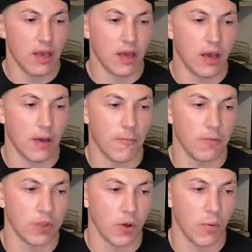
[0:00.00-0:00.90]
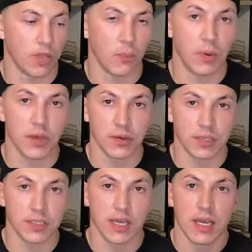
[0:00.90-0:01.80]
Uh, you know, with the
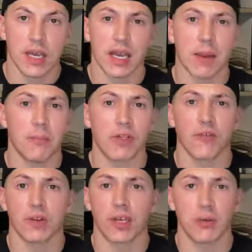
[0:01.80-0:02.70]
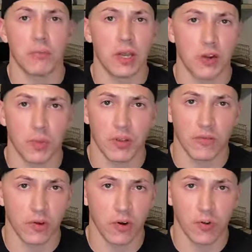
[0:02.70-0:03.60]
Bills, he got benched for Nathan Peterman
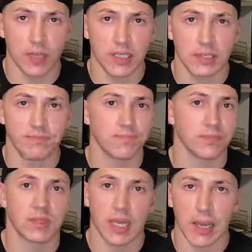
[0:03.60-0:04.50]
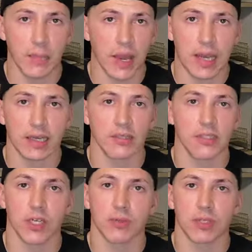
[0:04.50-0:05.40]
for no reason. Came
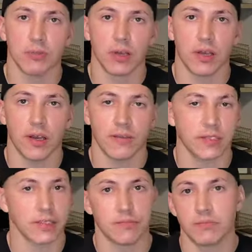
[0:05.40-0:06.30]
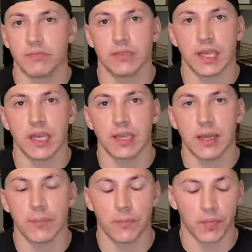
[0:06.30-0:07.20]
back, took him to the playoffs. They didn't
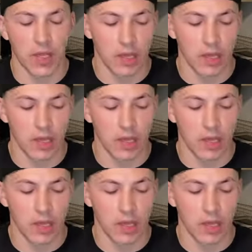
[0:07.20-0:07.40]
keep him.